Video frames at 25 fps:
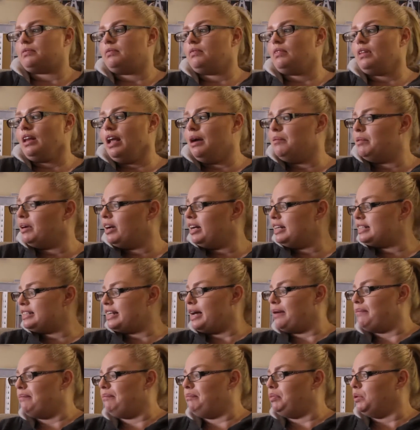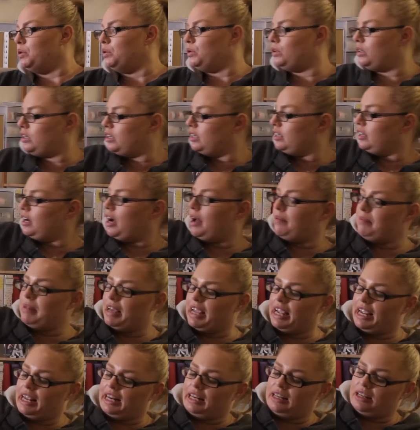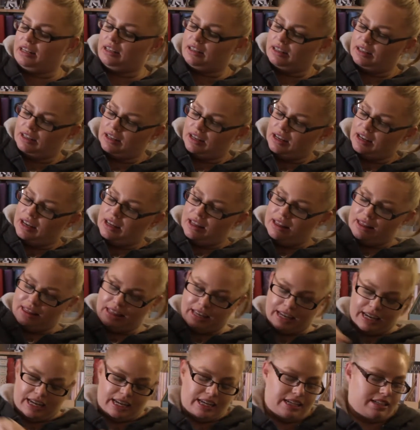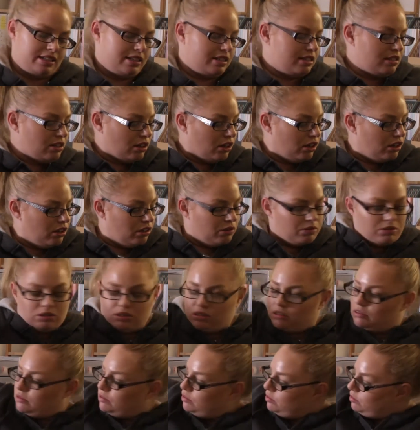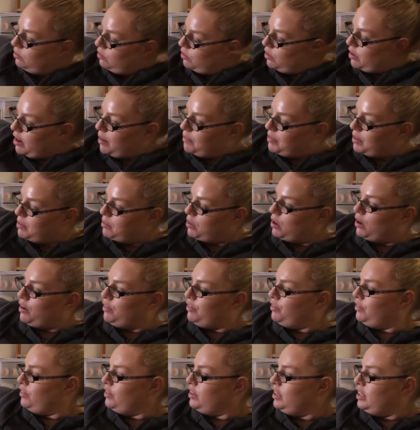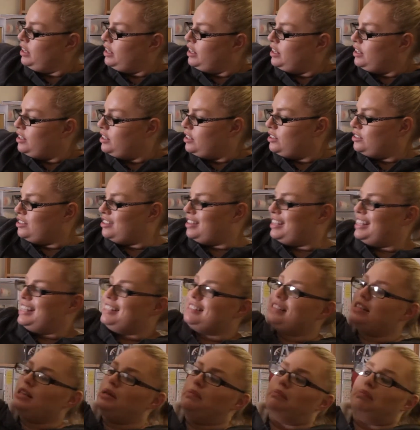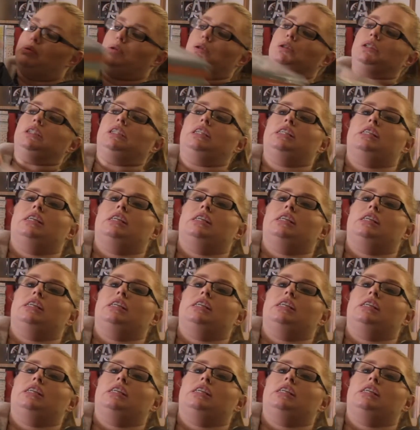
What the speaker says: And when I say book, I mean these, so I'll just grab them off. So these are the books.